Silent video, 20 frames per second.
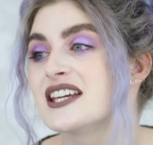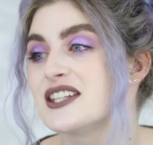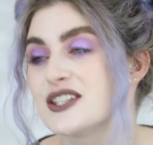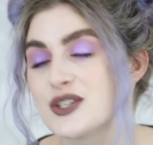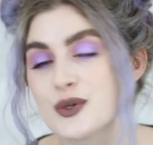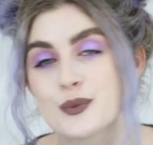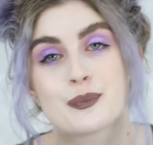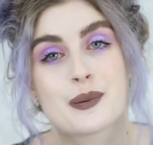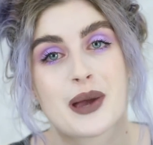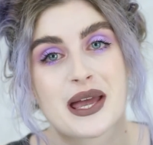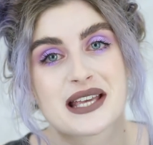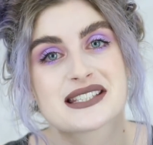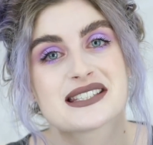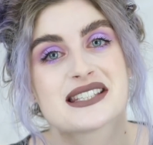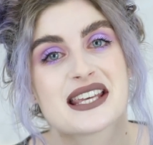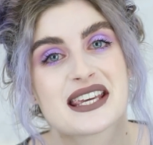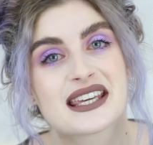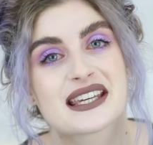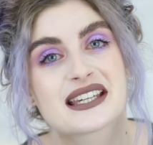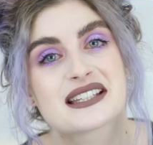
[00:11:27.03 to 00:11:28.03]
You best
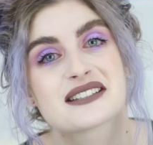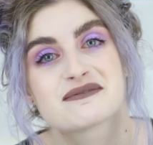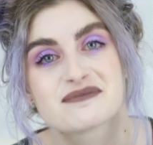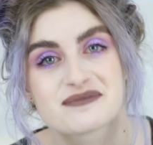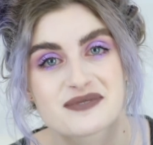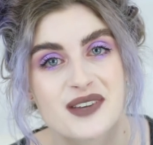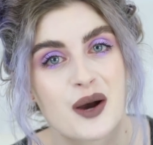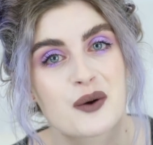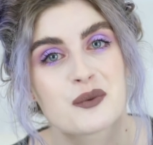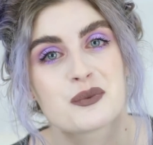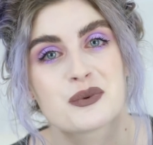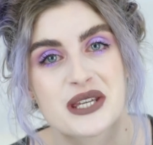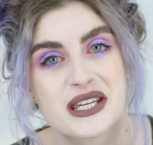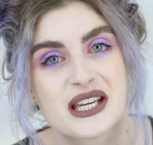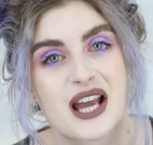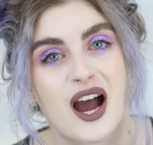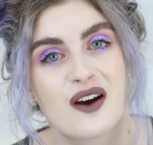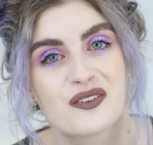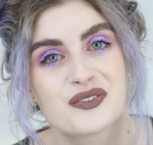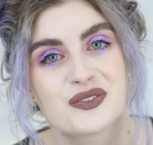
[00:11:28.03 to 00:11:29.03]
take a
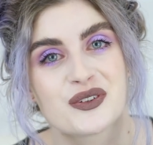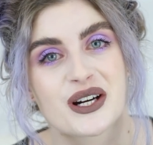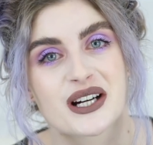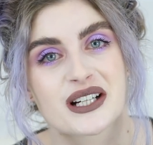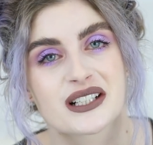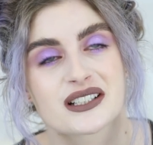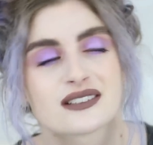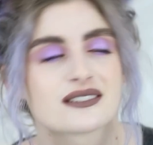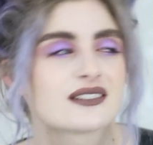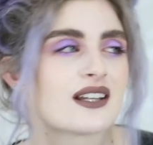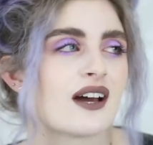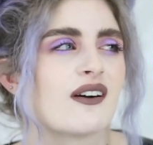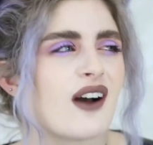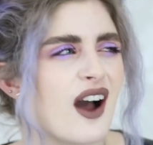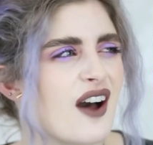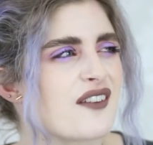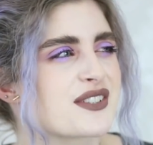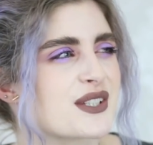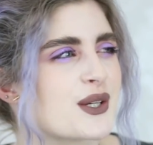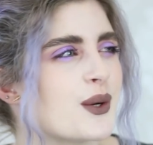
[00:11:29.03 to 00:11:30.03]
week off work. No,
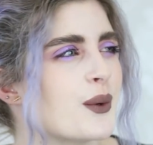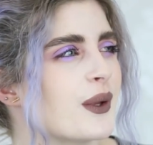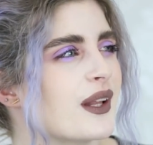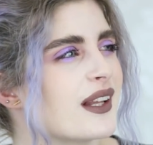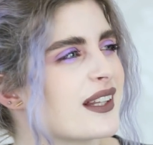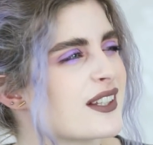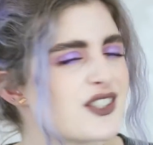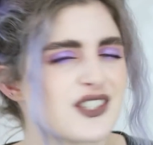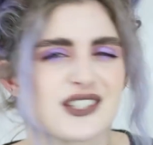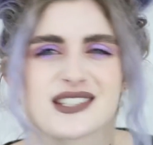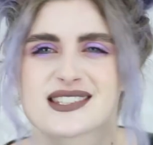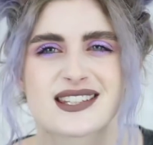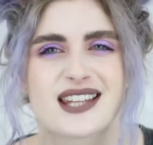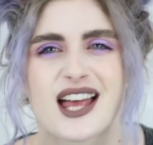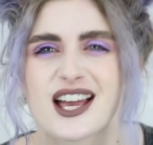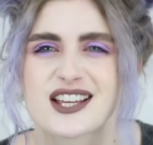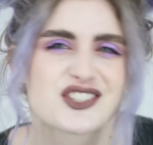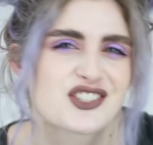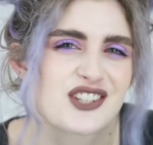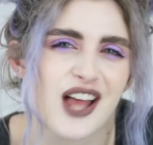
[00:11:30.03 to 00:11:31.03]
off school. She's
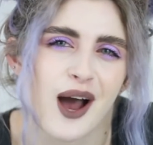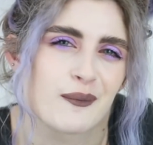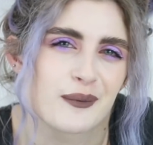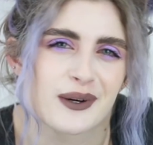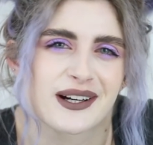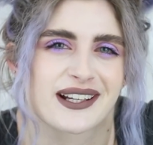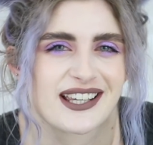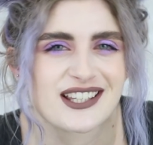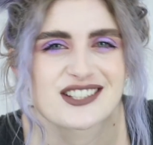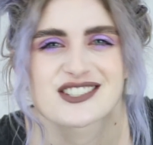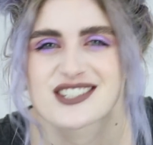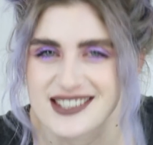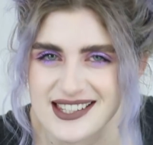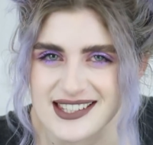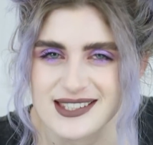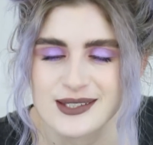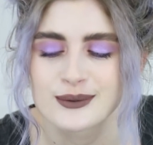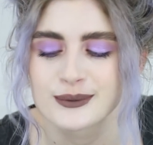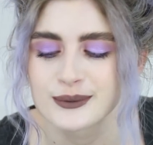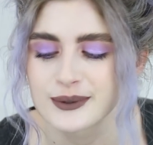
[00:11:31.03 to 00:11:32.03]
not working, she's
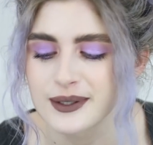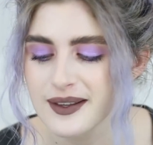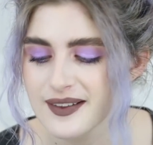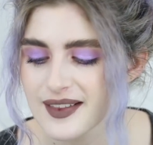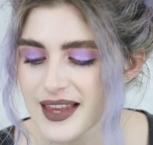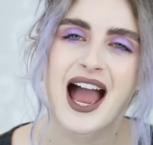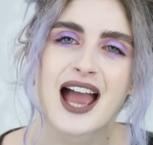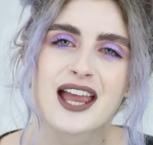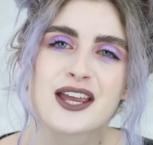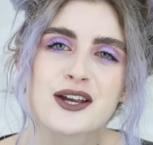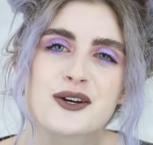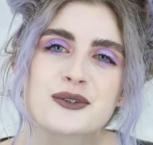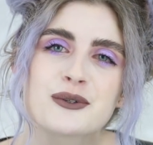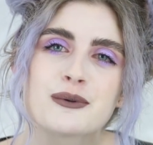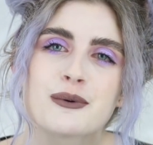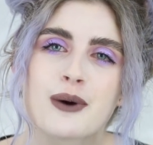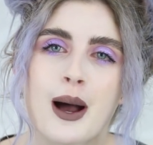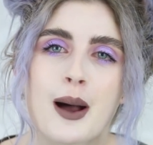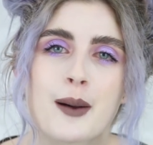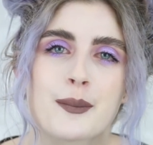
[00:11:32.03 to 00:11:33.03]
at school. I
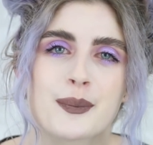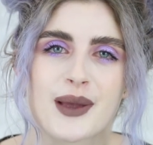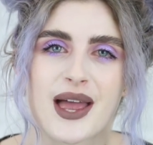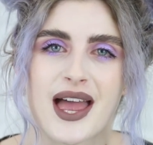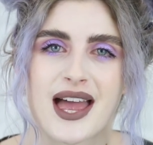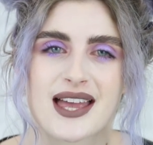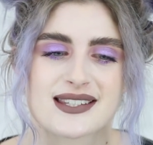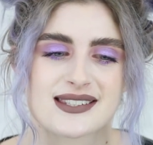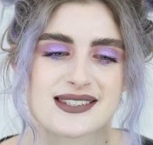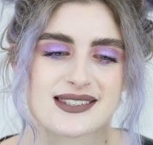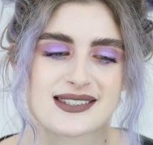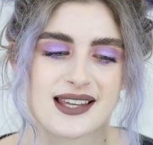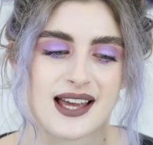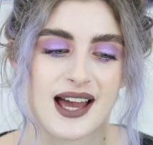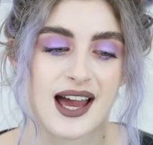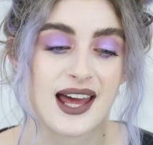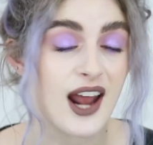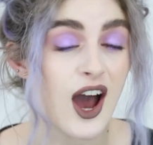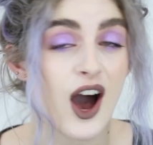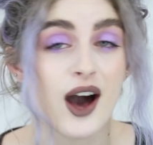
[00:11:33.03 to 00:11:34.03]
grew up as
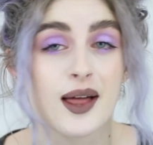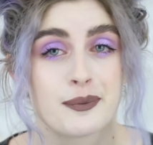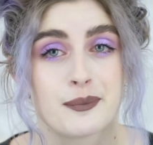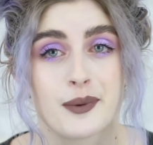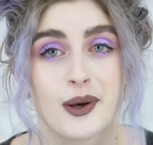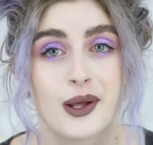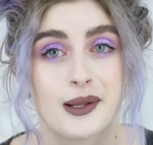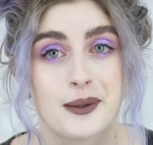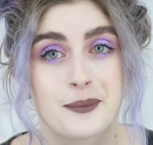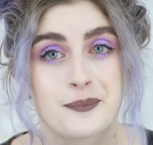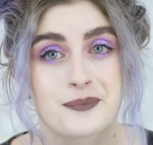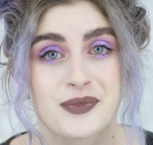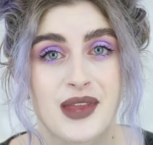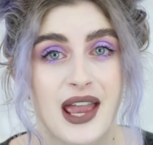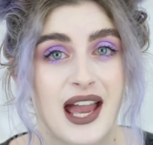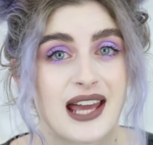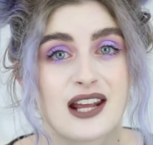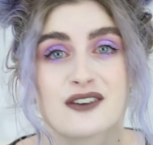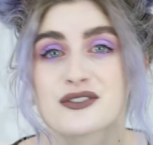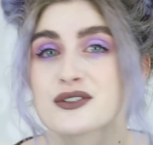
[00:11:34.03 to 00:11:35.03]
an oddball.
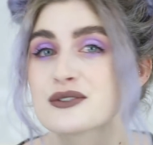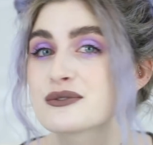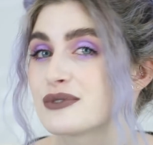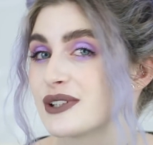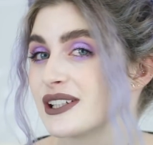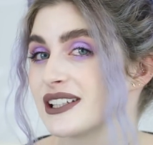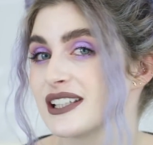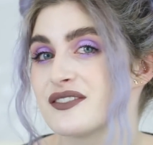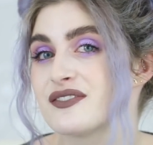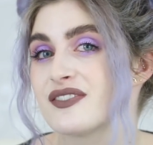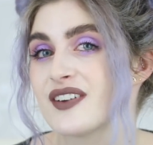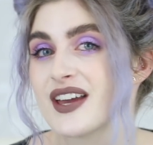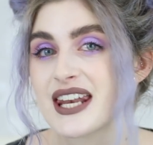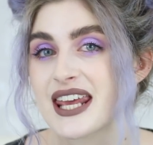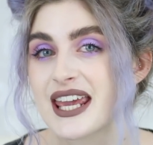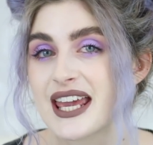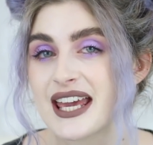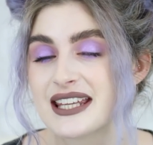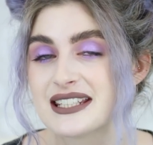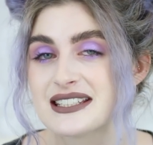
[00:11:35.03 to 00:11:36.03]
I never really fit
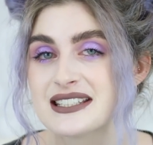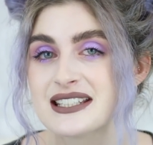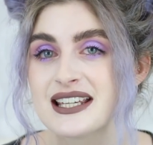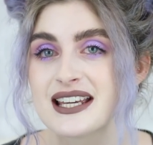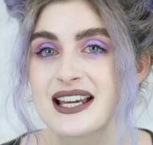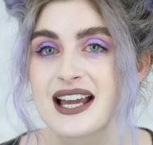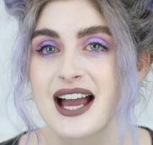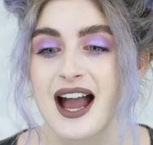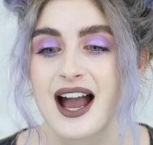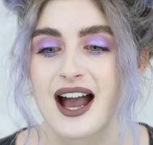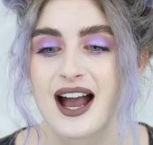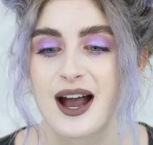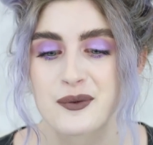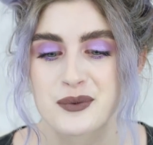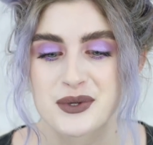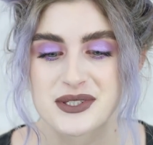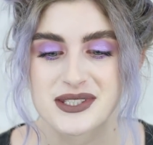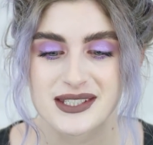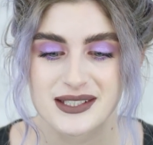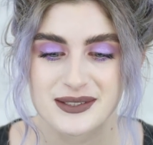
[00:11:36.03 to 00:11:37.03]
in. I
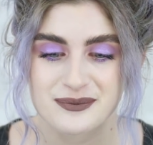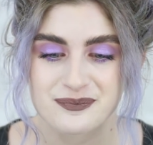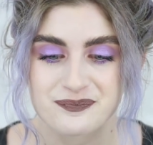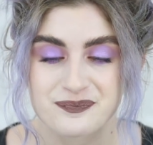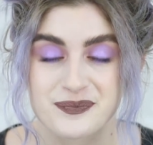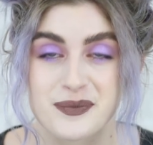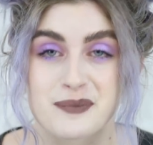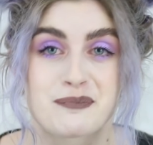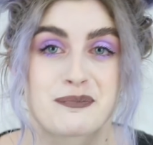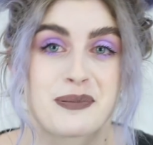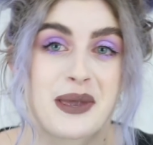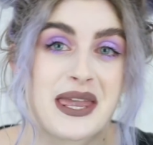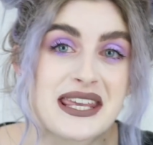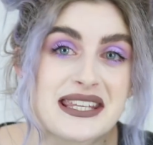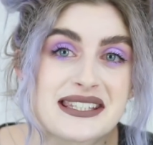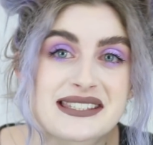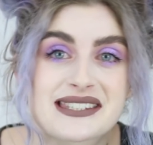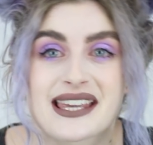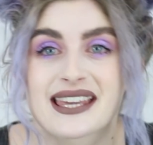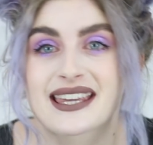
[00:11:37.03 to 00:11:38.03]
wasn't
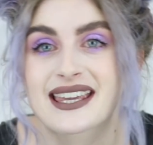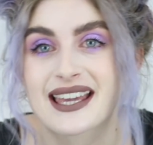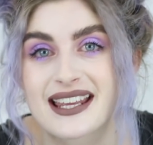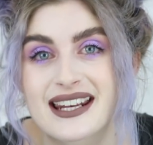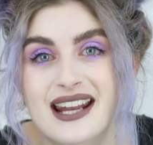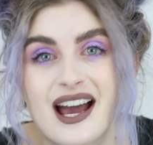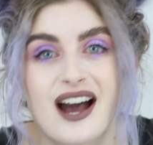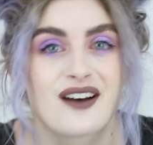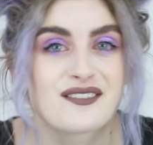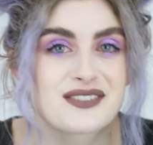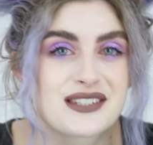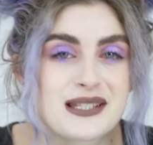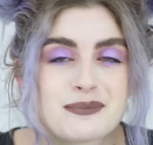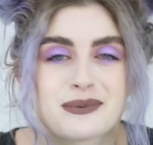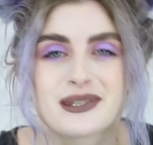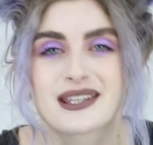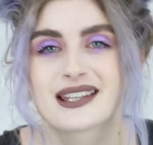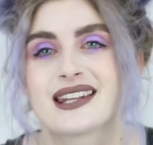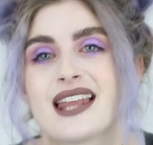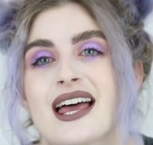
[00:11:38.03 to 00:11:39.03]
basic enough to
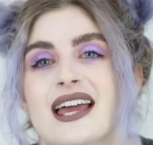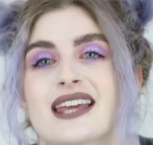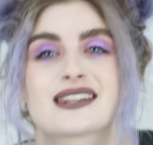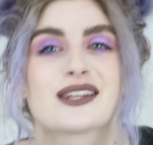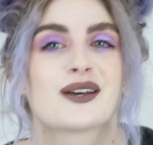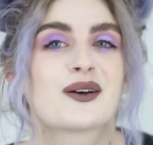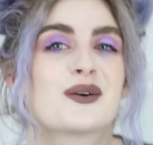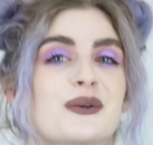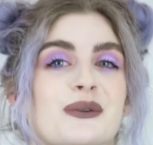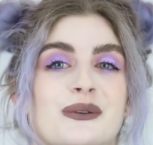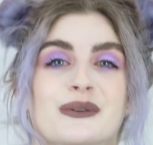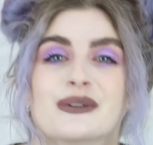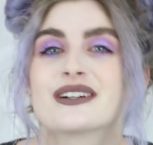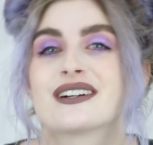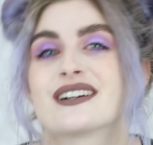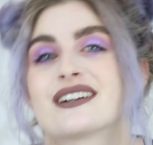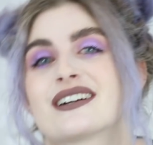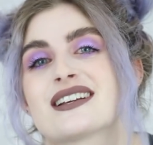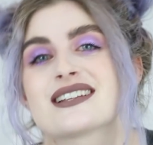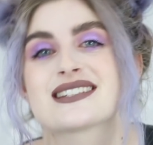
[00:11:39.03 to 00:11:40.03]
be in like the cool
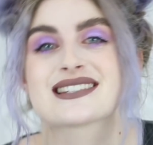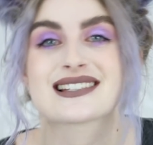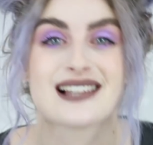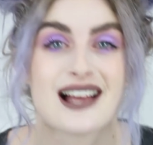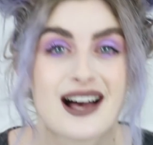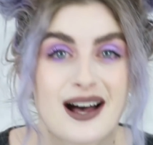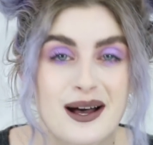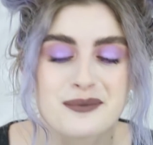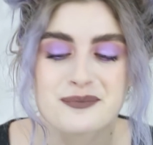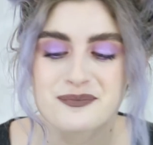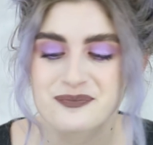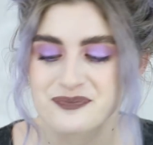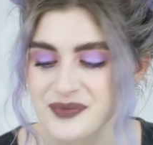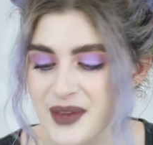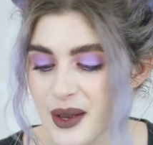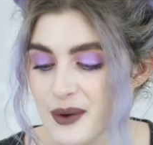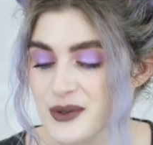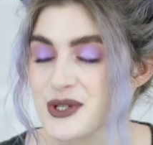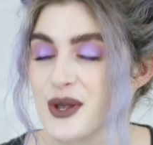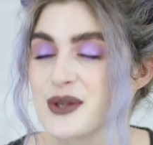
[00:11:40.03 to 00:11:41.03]
girls club.
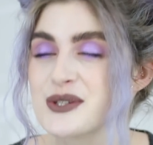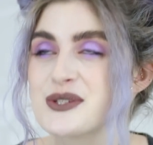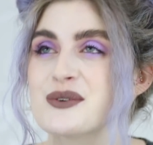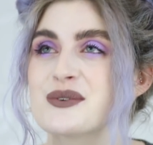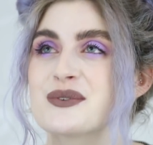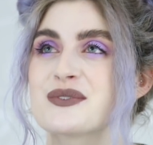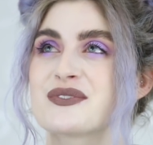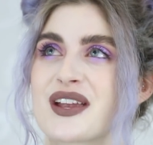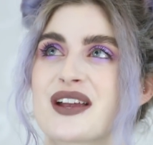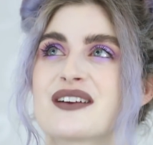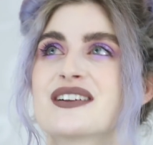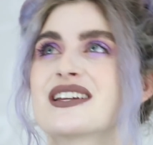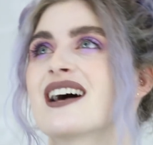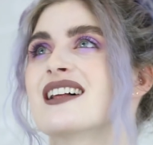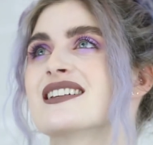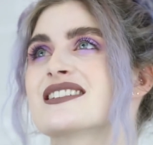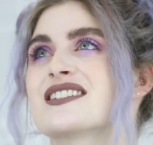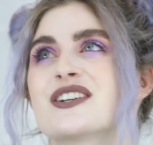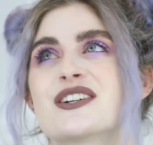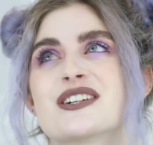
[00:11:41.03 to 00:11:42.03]
I was also very
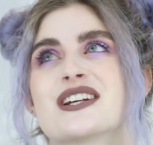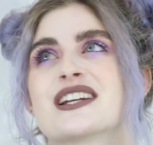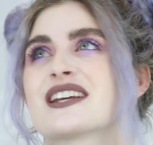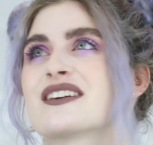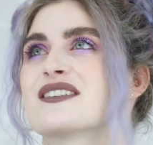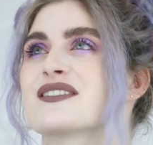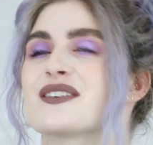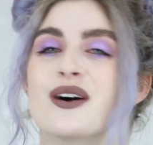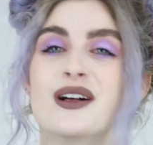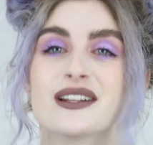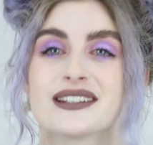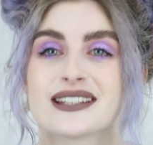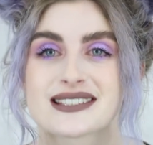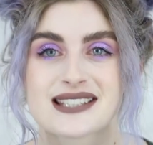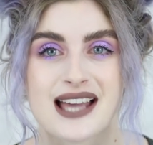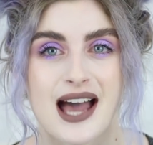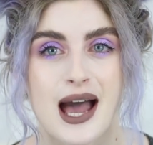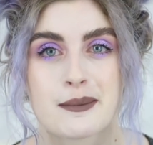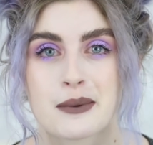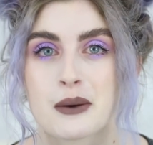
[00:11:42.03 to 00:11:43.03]
alternative all the
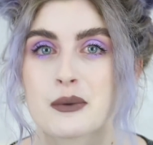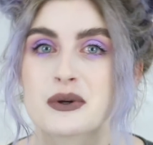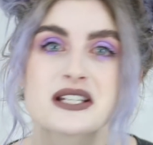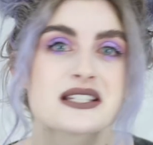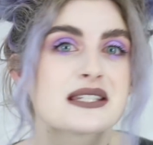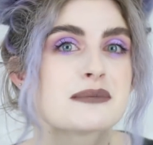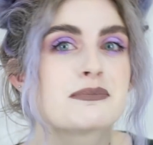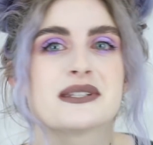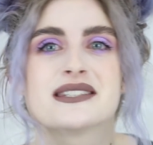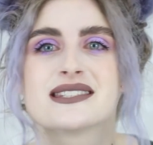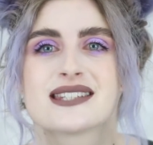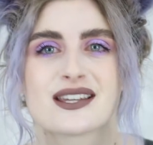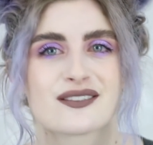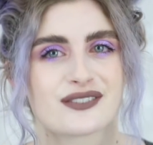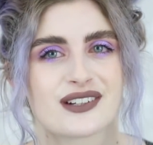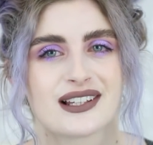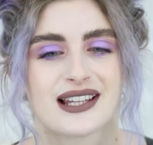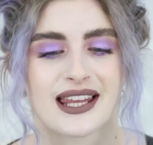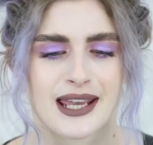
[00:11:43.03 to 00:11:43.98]
time. I wanted to be different.